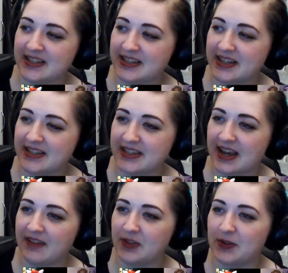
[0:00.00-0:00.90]
nice to
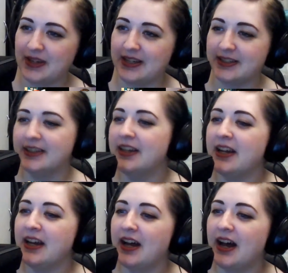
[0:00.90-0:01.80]
have you here.
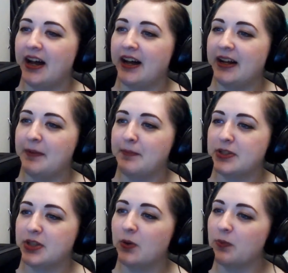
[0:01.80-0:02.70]

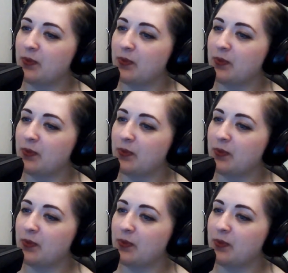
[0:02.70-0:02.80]
So,